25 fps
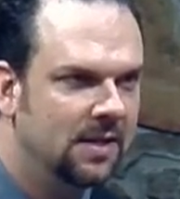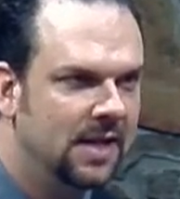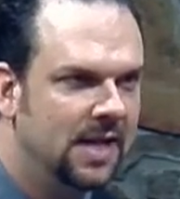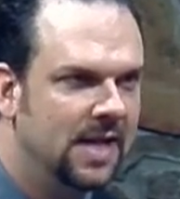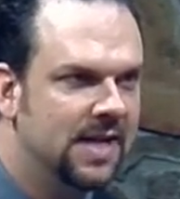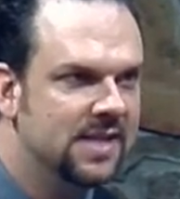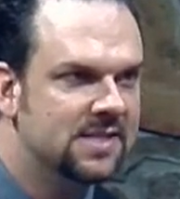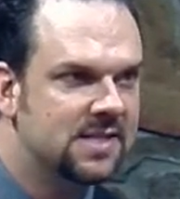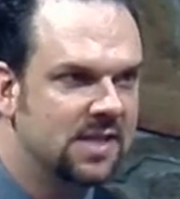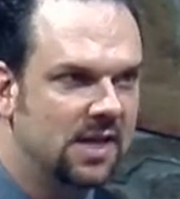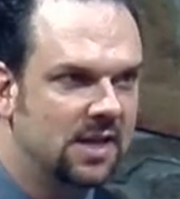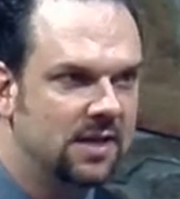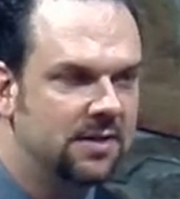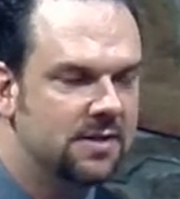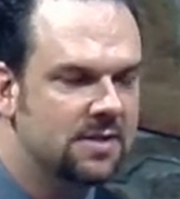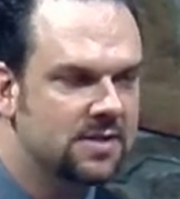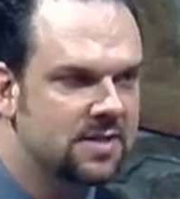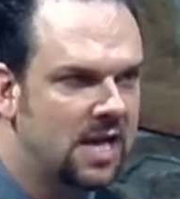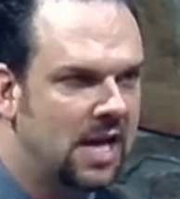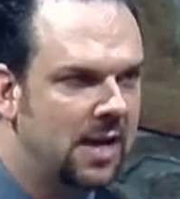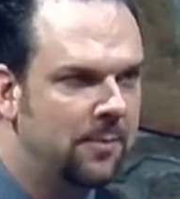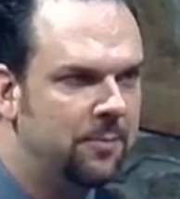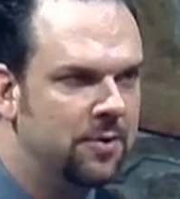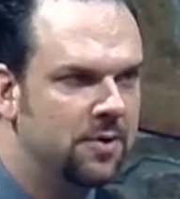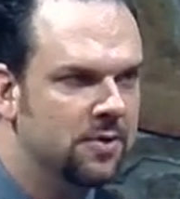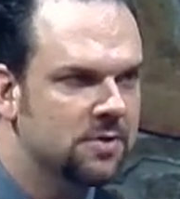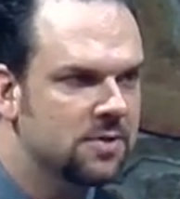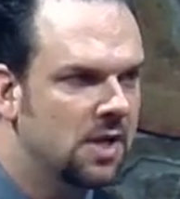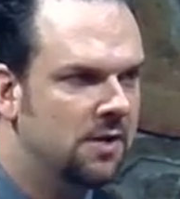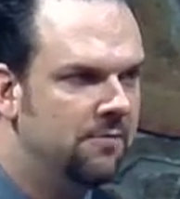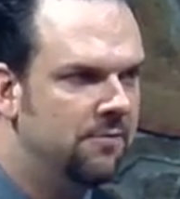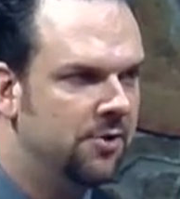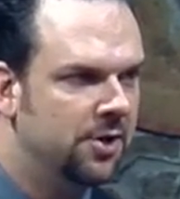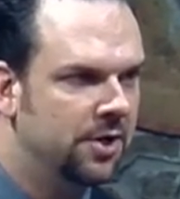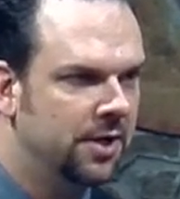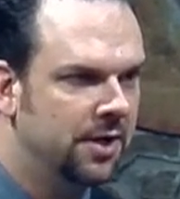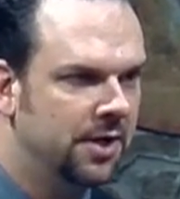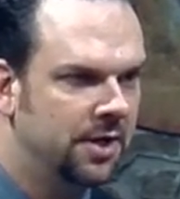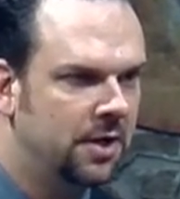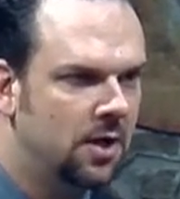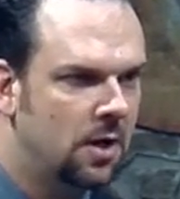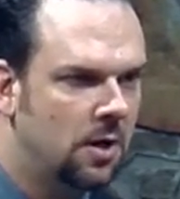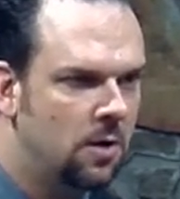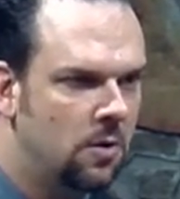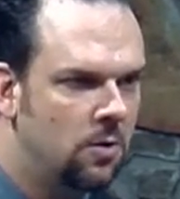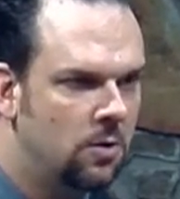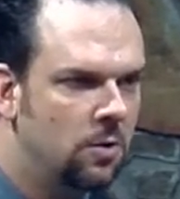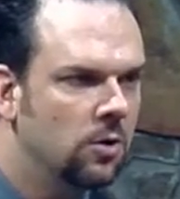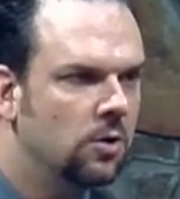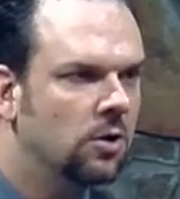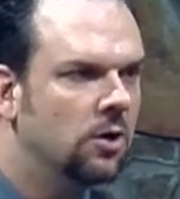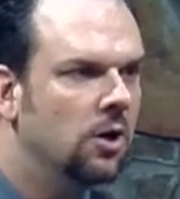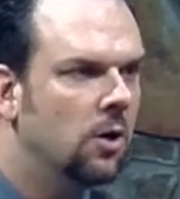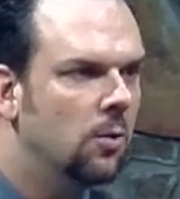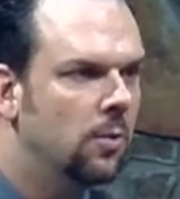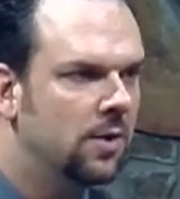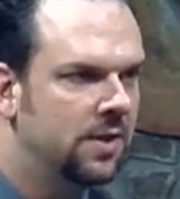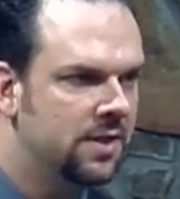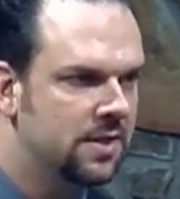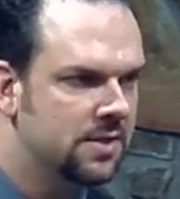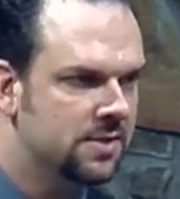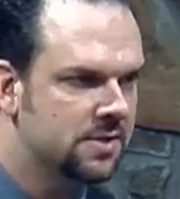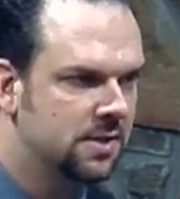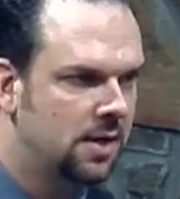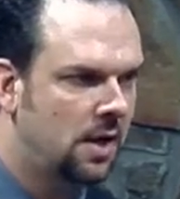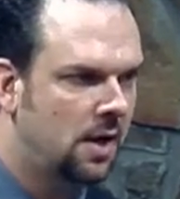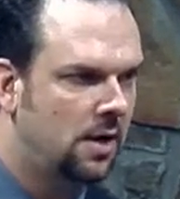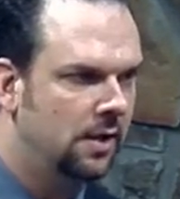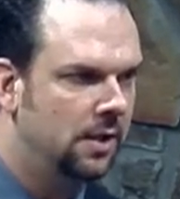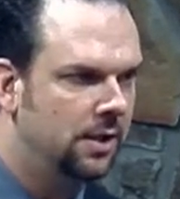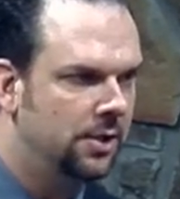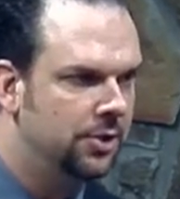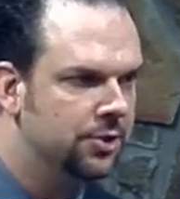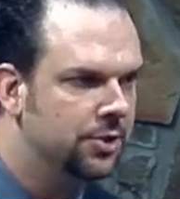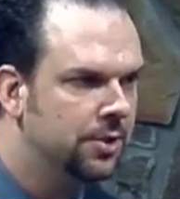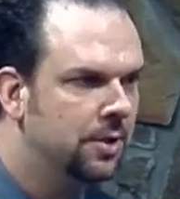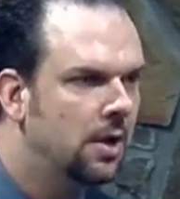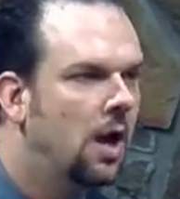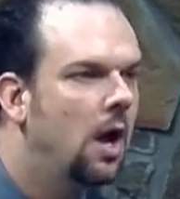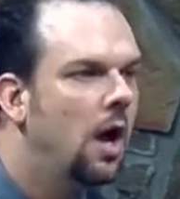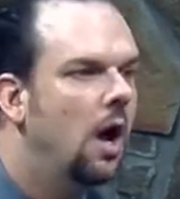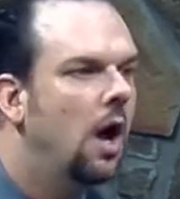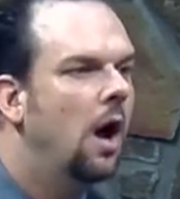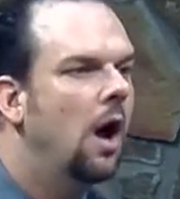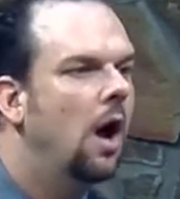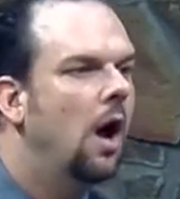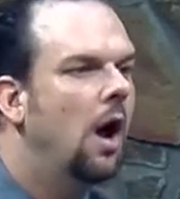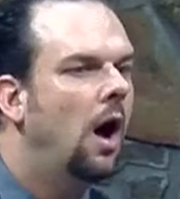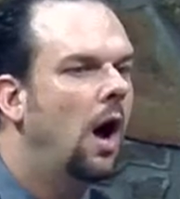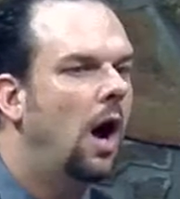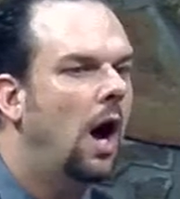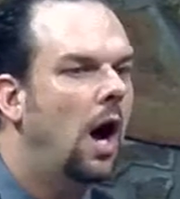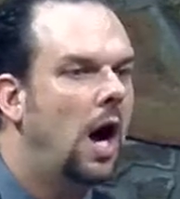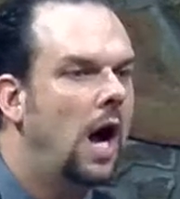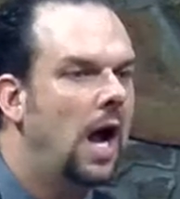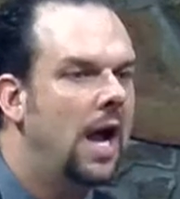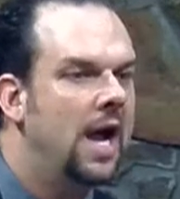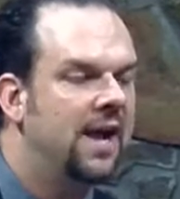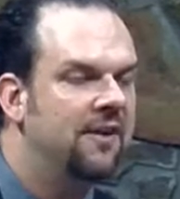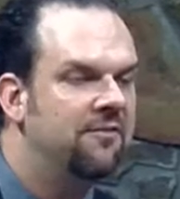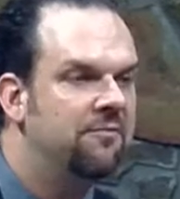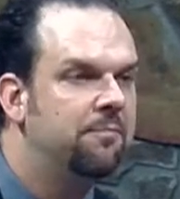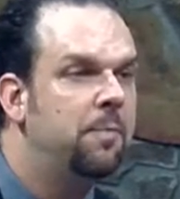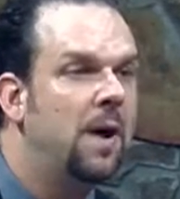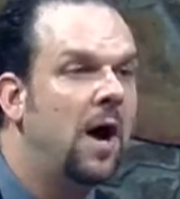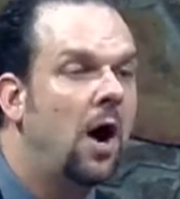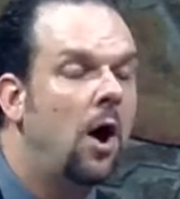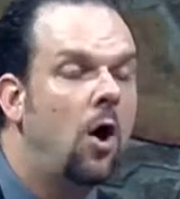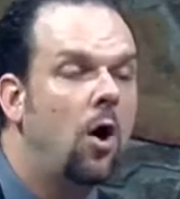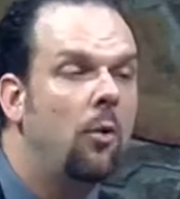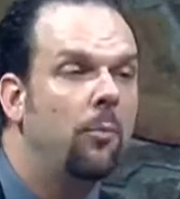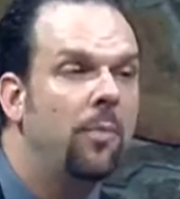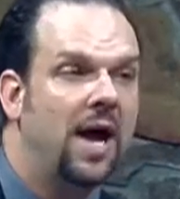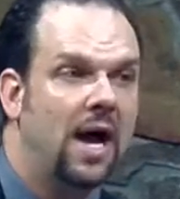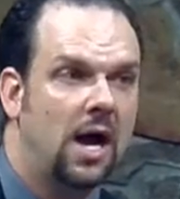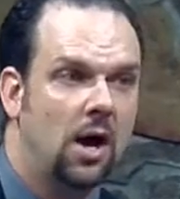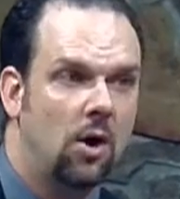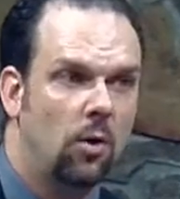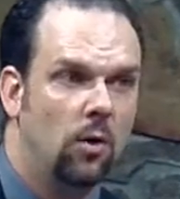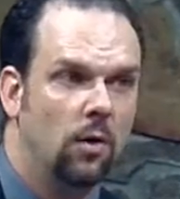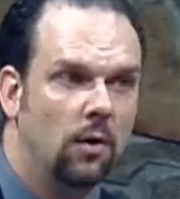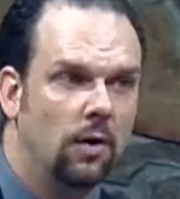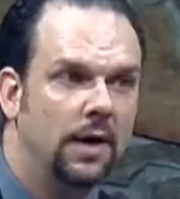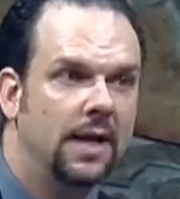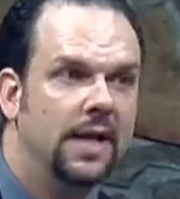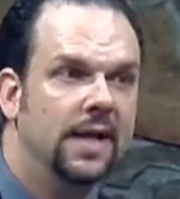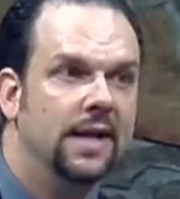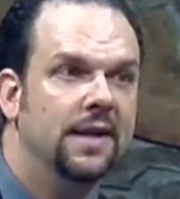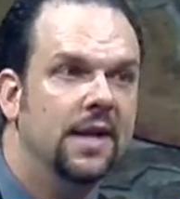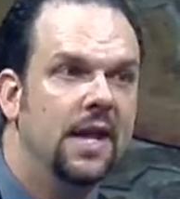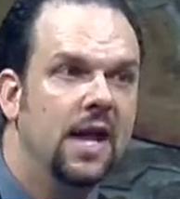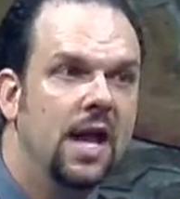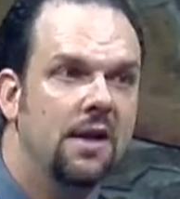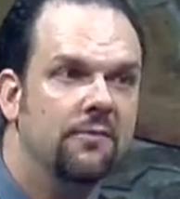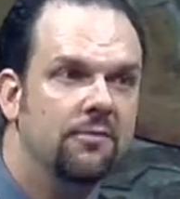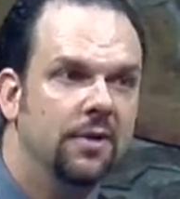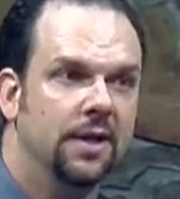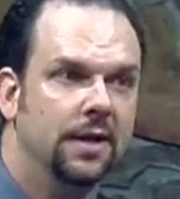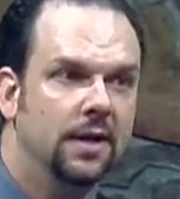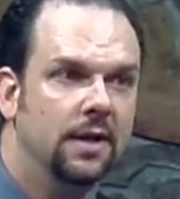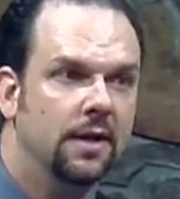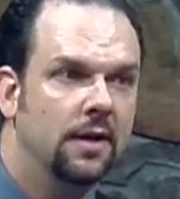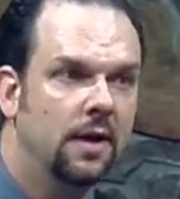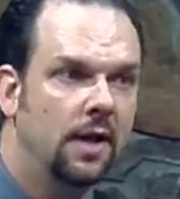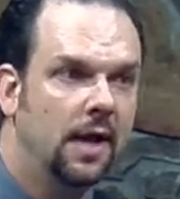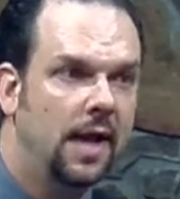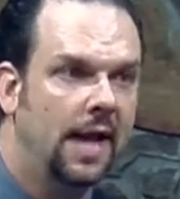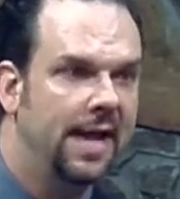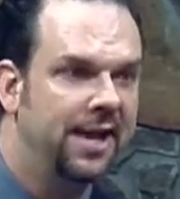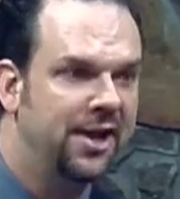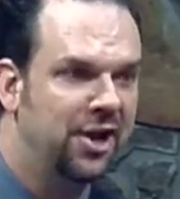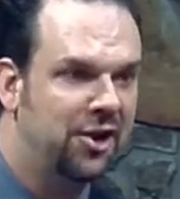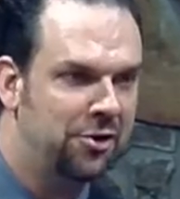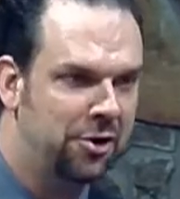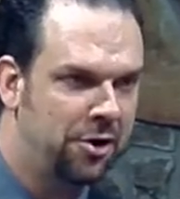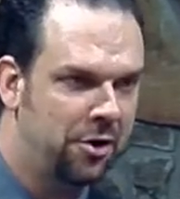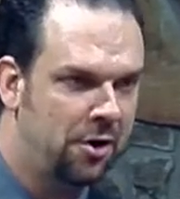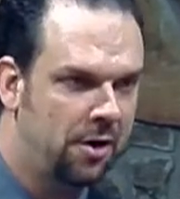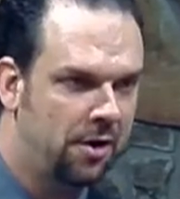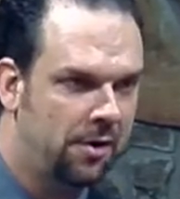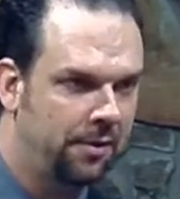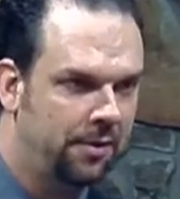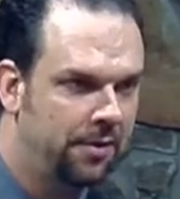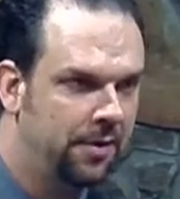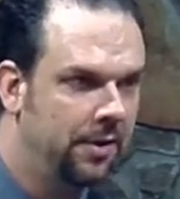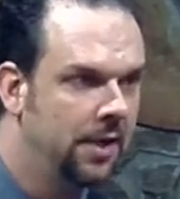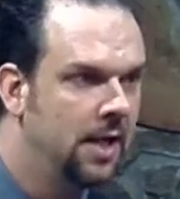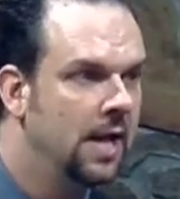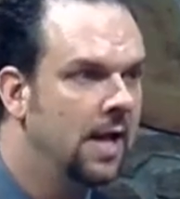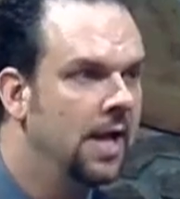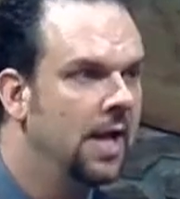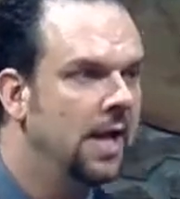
He said, Disciples, if you're going to go, go with this knowledge. I have all power in heaven and on earth.